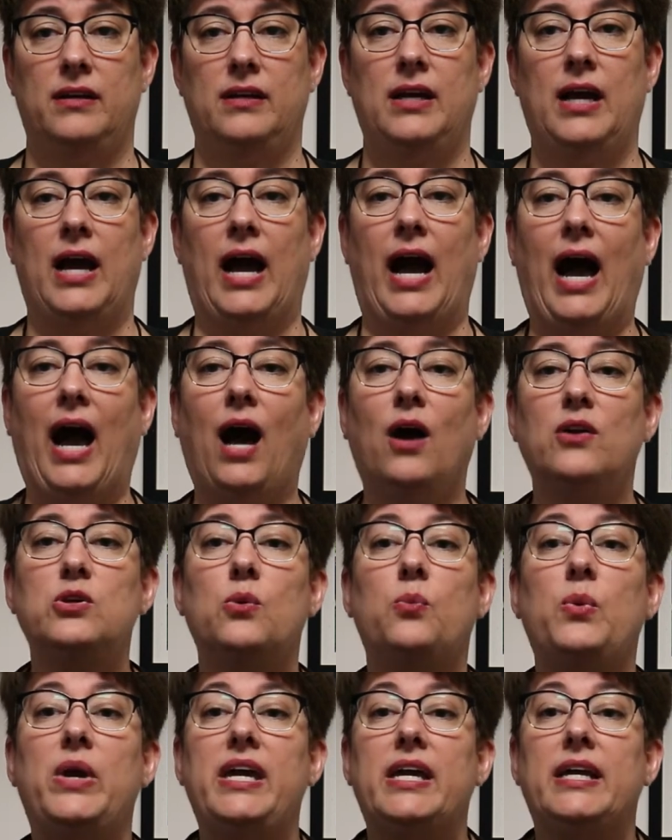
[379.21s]
How do
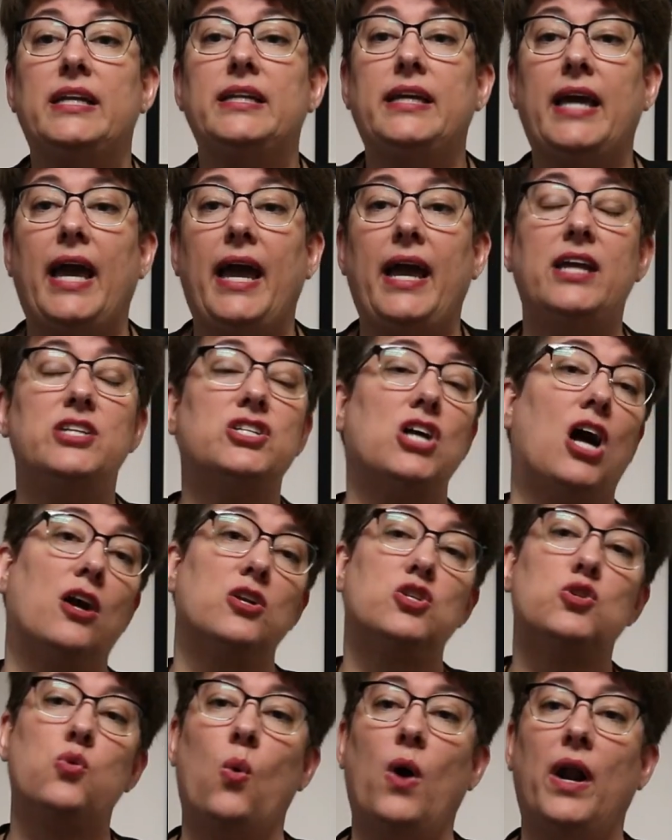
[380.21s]
we engage our
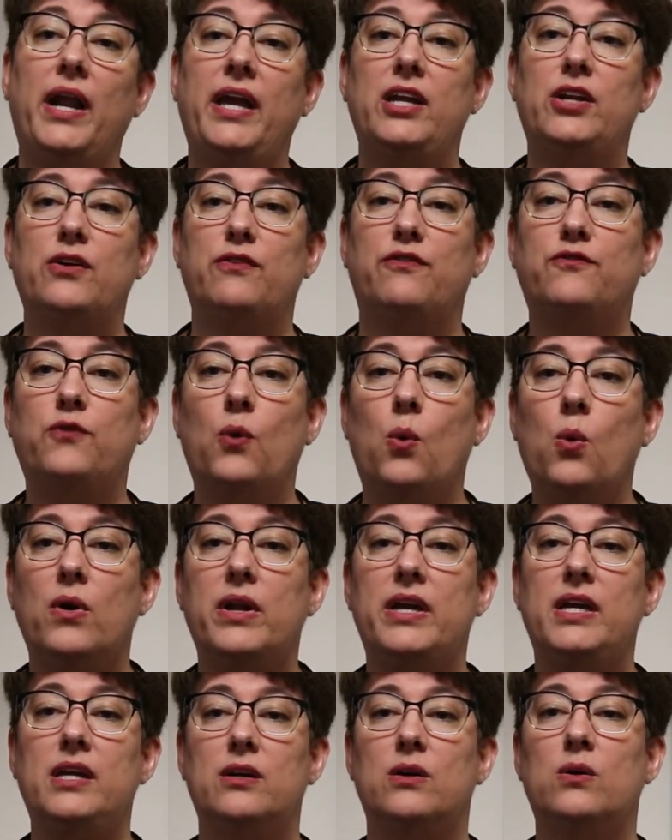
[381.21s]
20 to
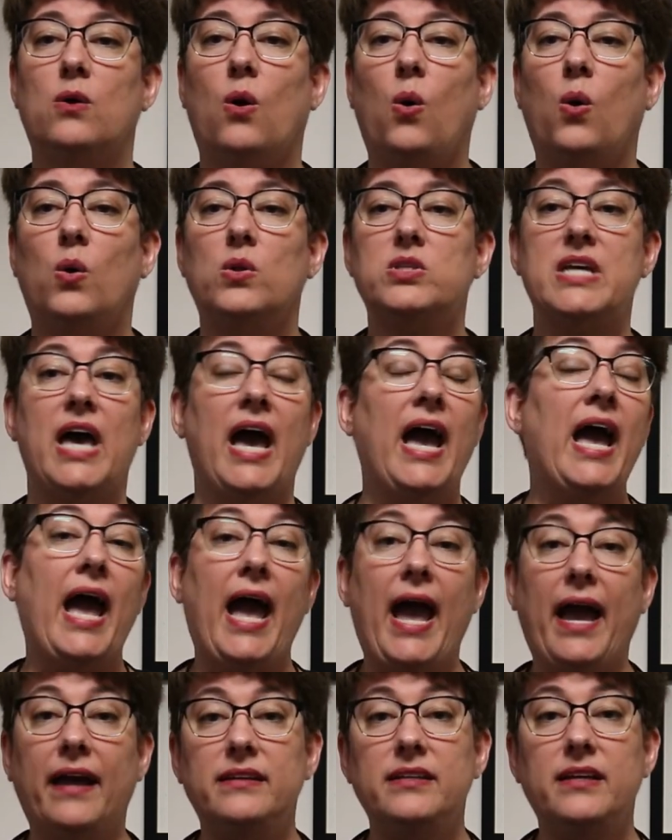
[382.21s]
40-year-olds
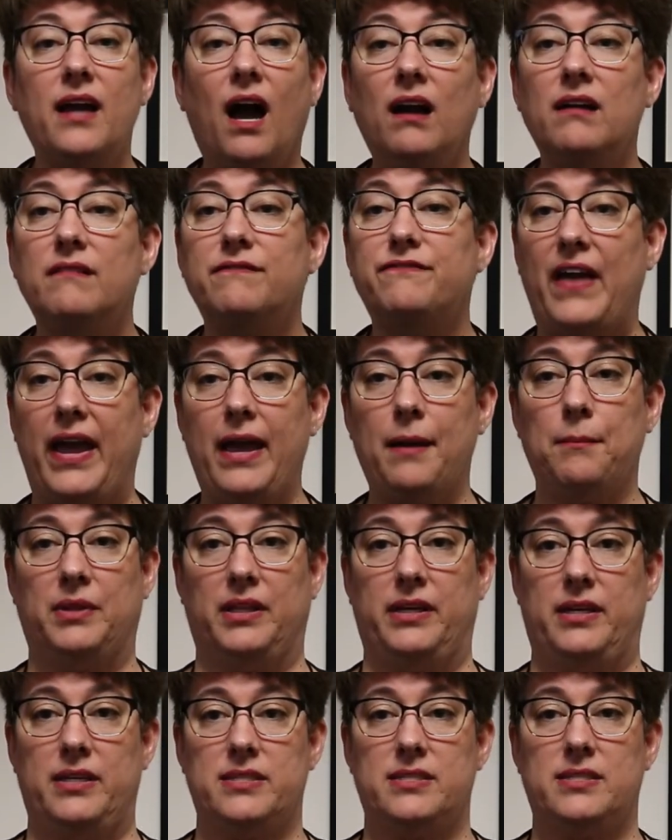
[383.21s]
and young
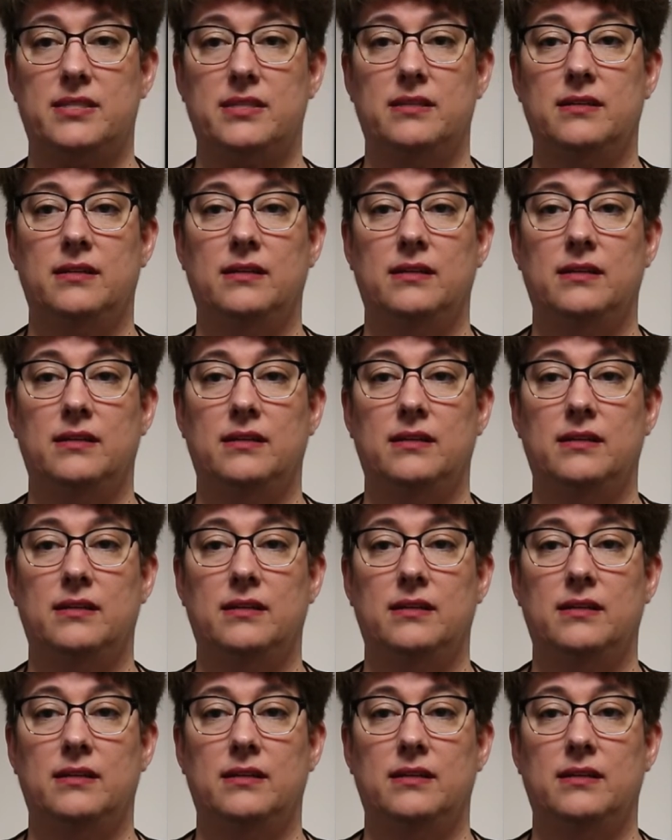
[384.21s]
families?